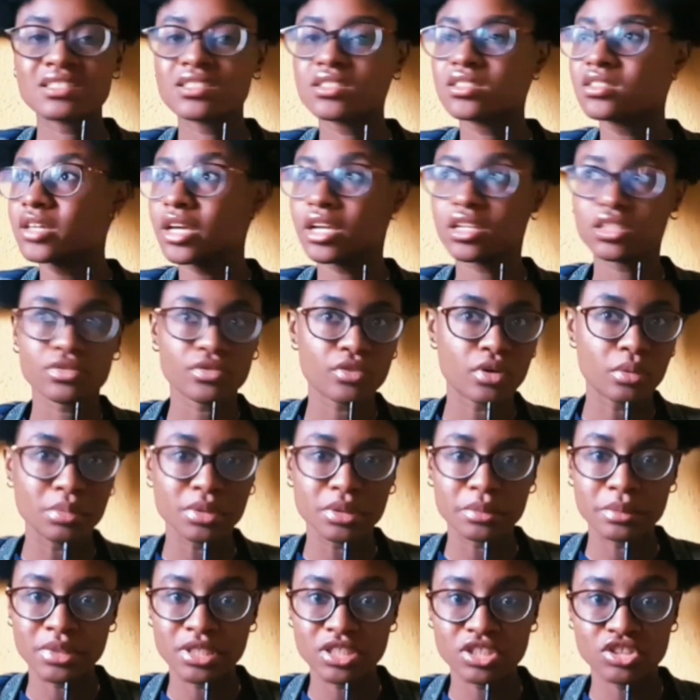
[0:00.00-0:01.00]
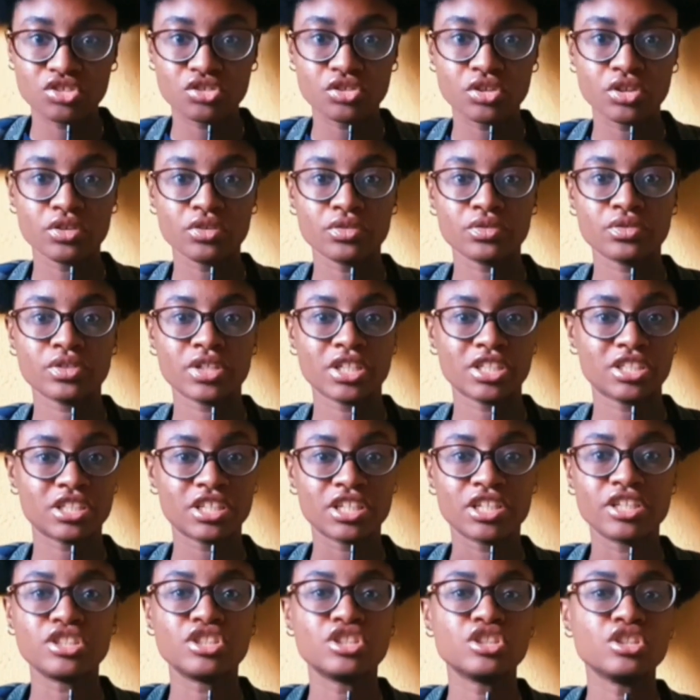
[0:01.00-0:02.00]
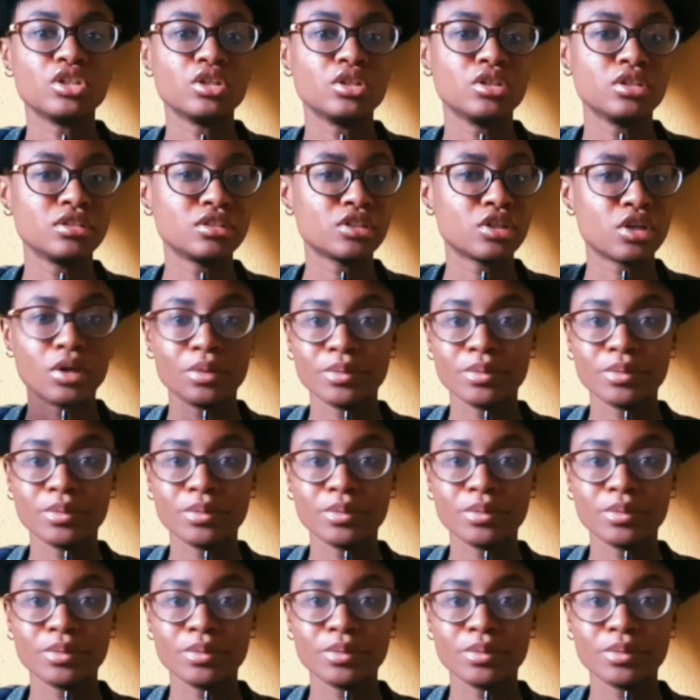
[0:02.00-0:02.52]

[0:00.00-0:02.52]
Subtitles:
stakes from the Ministry of Education,